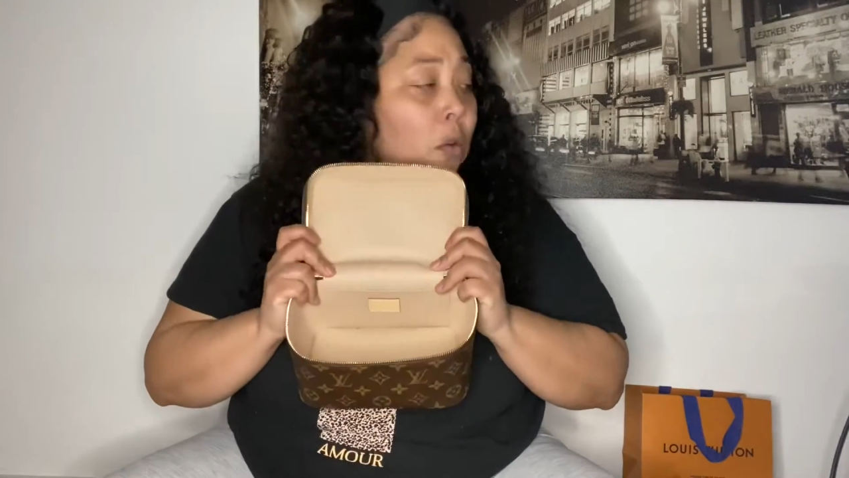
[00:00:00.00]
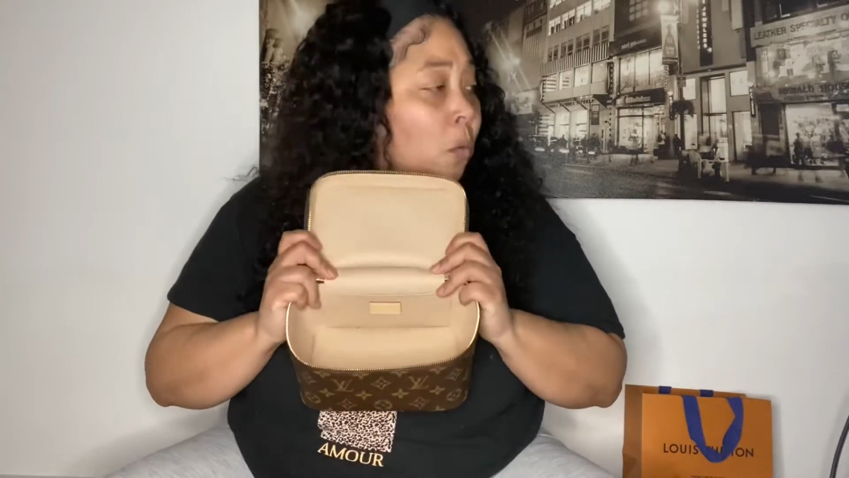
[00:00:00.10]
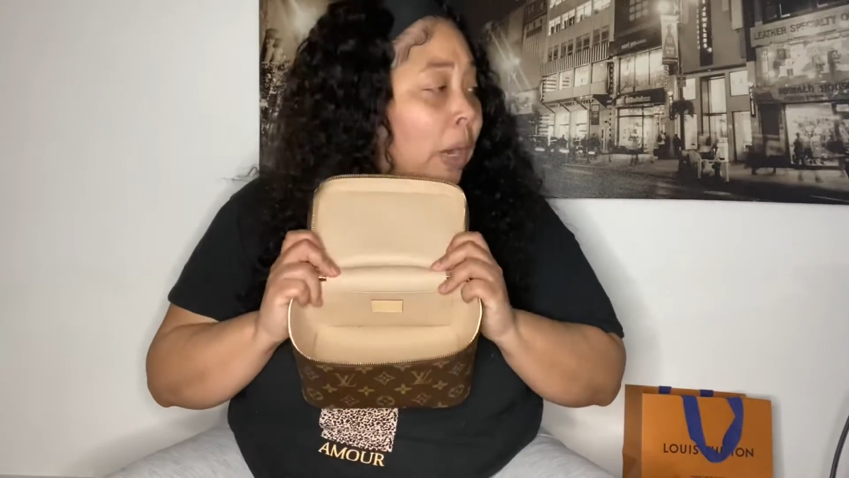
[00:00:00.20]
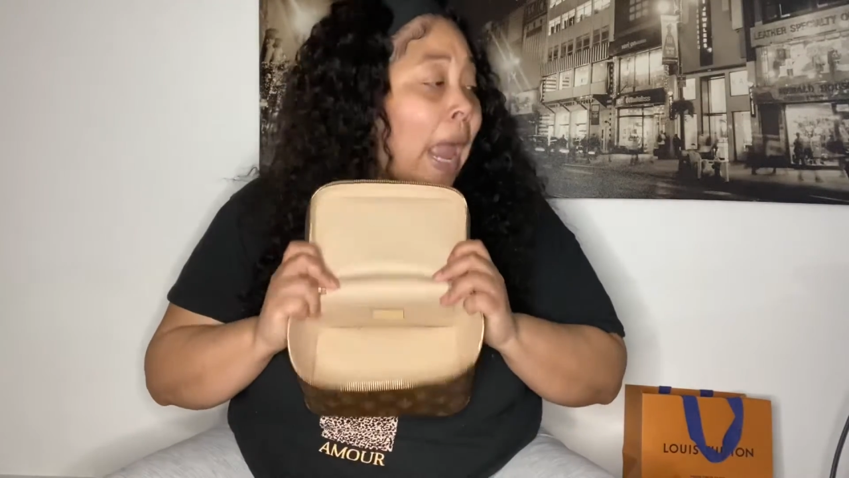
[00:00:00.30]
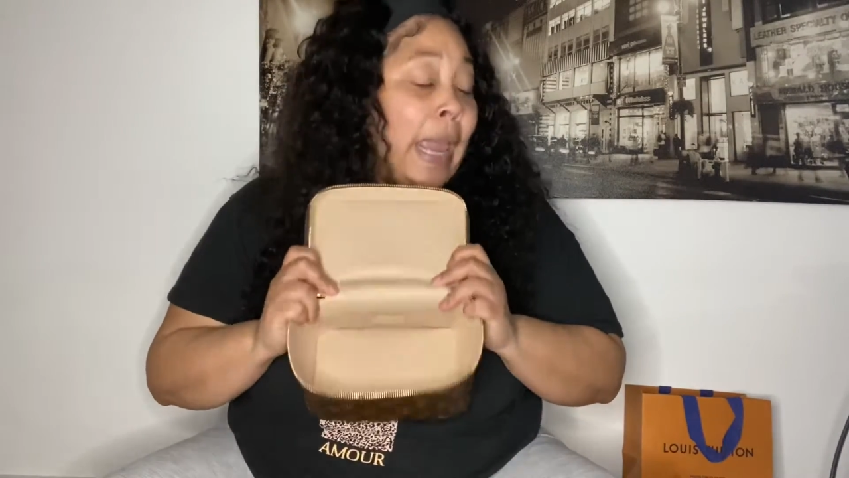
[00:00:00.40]

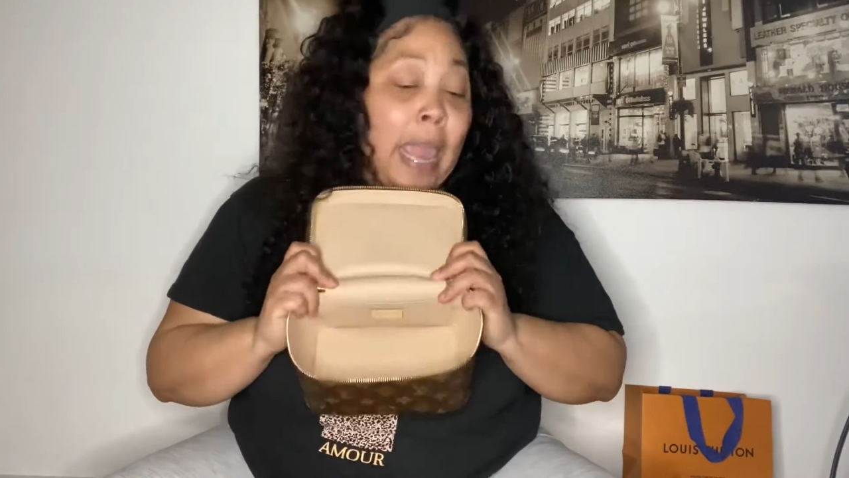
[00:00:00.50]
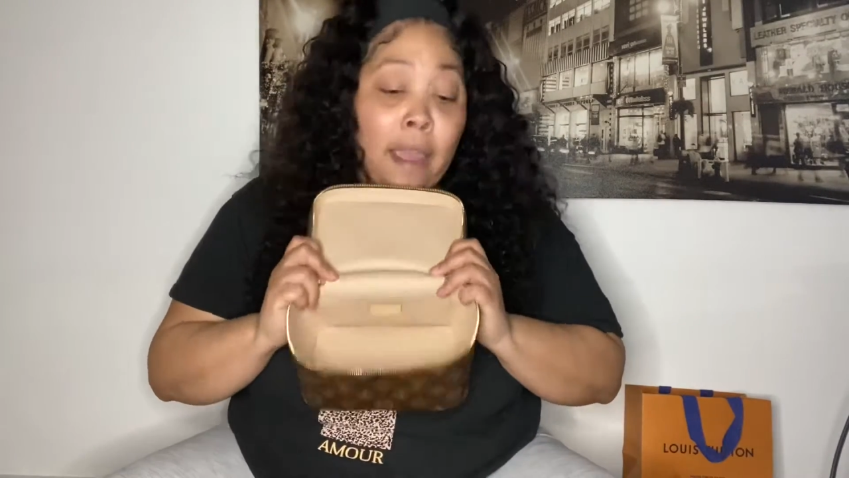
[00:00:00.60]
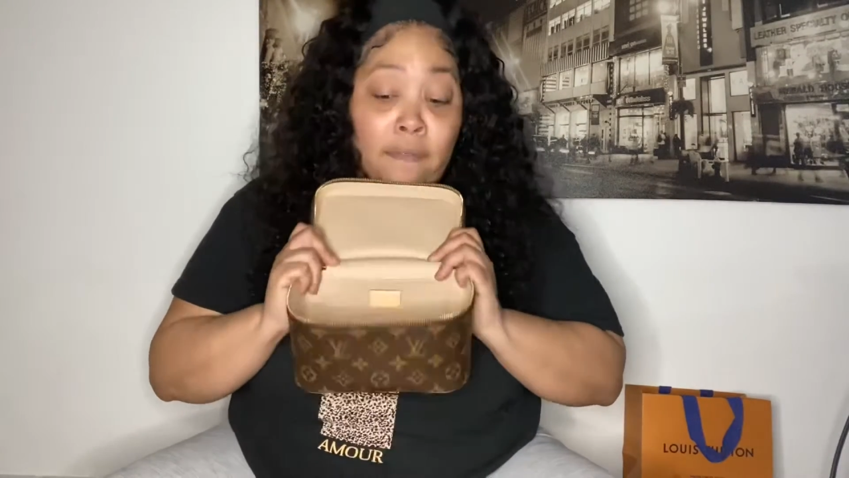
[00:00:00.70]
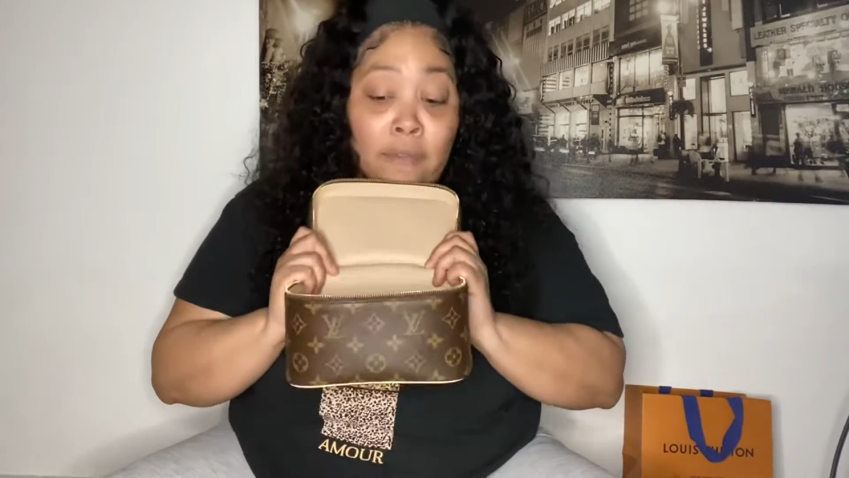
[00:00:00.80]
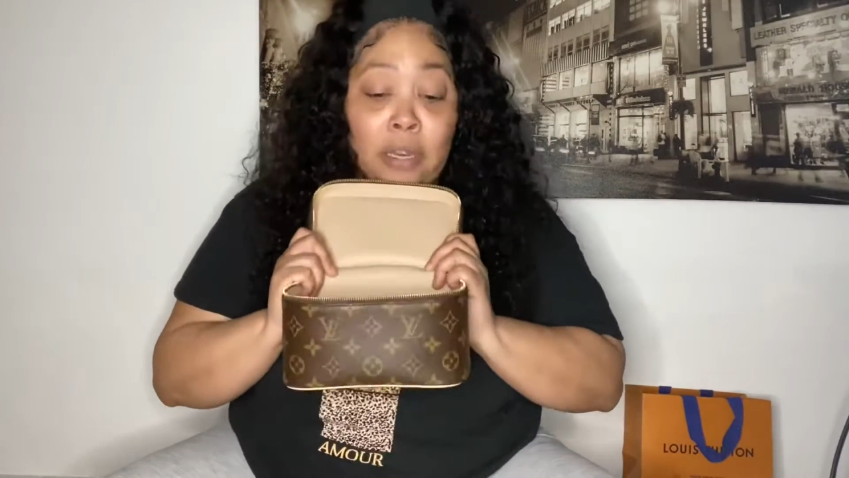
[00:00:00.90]
what I
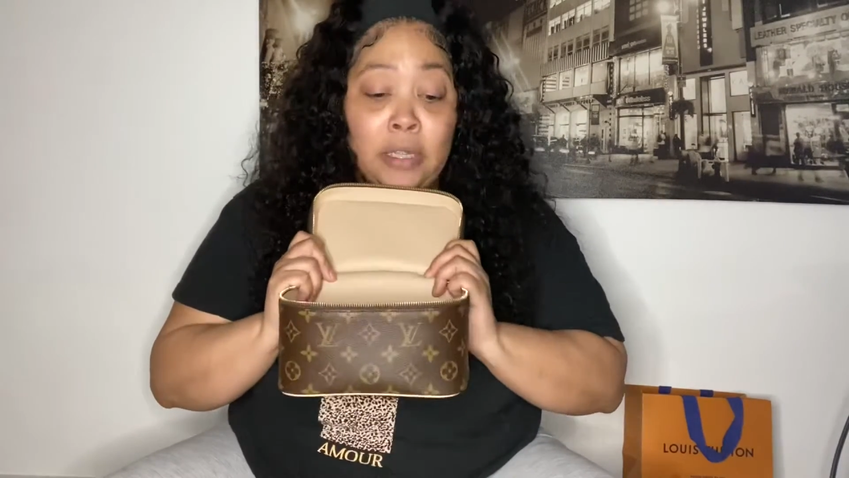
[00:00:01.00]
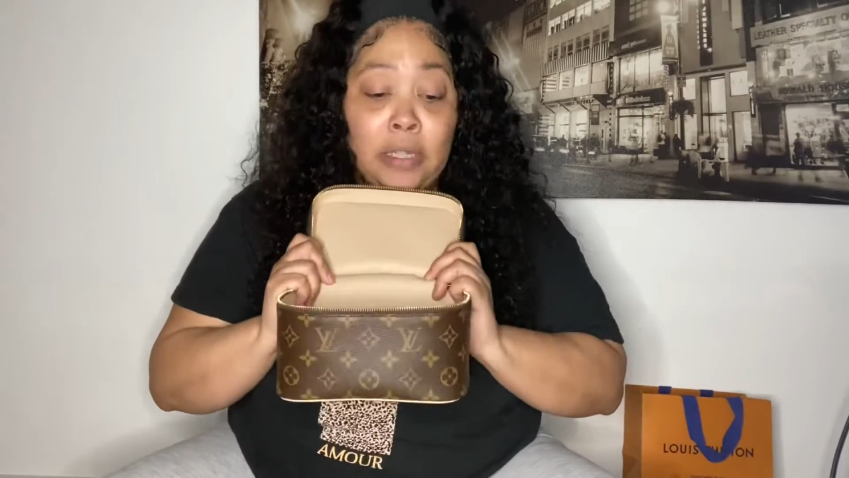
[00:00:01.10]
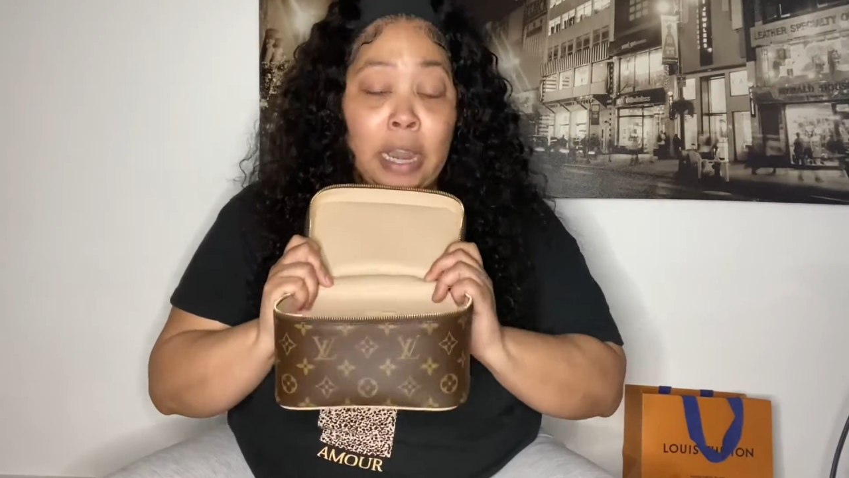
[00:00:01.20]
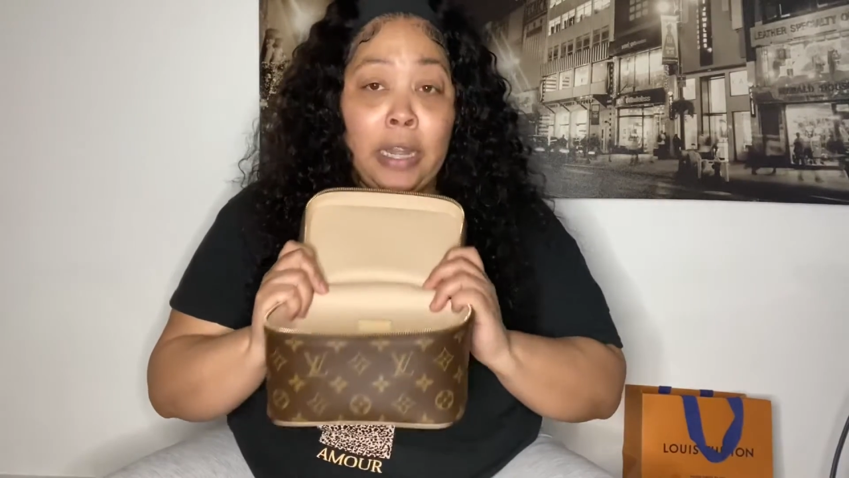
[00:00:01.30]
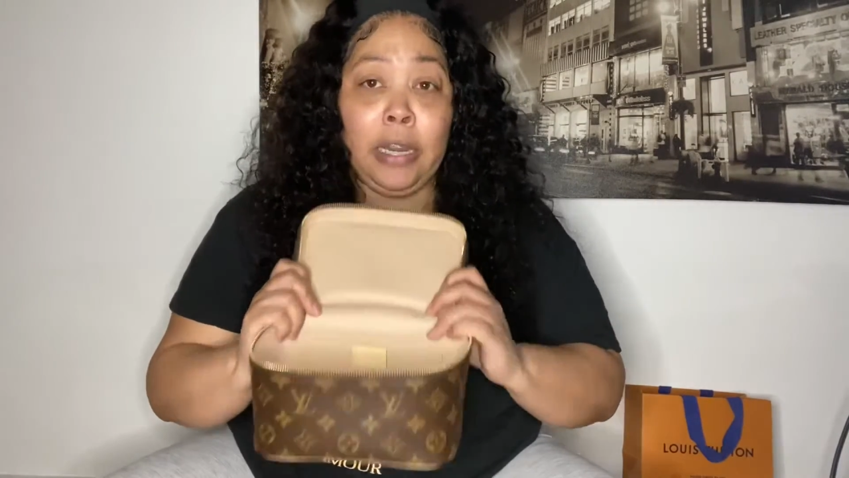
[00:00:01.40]
can fit
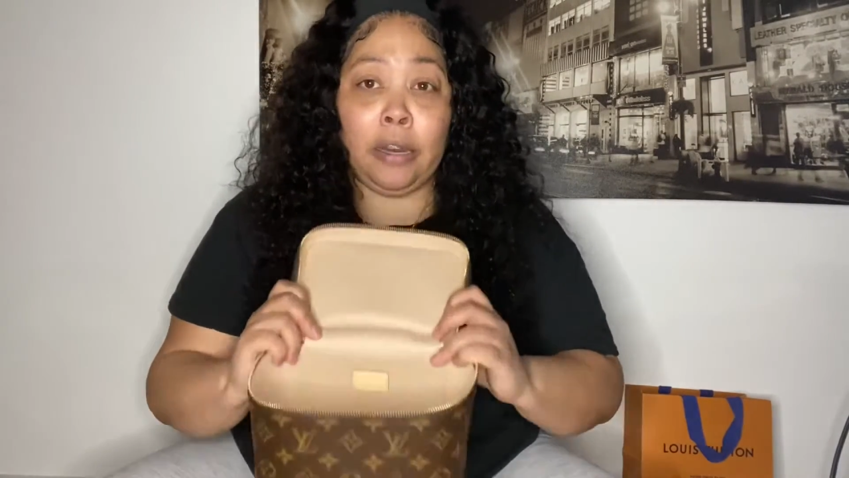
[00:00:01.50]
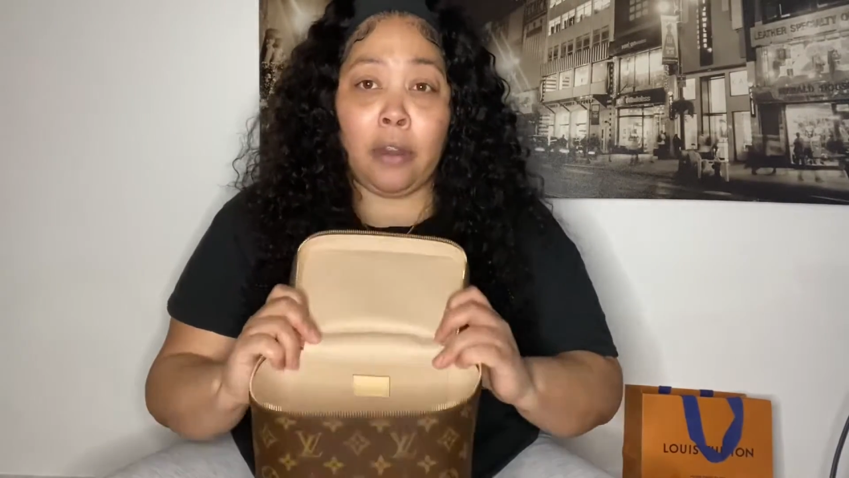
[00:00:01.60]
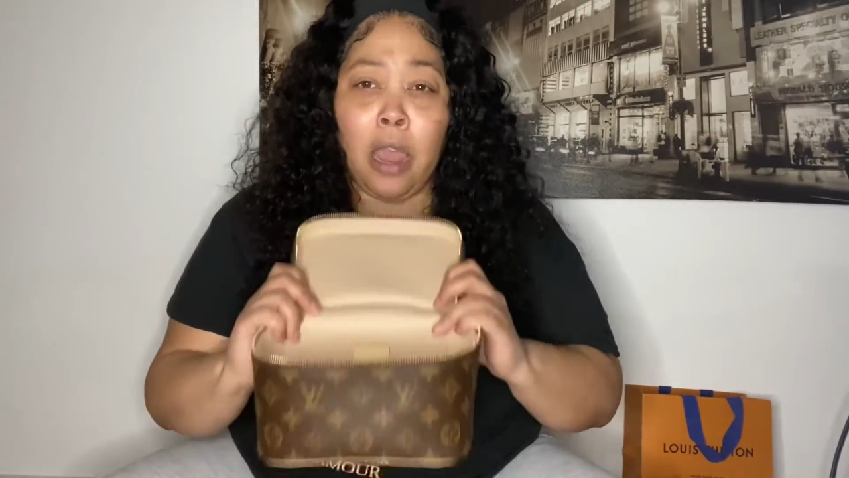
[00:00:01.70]
inside here.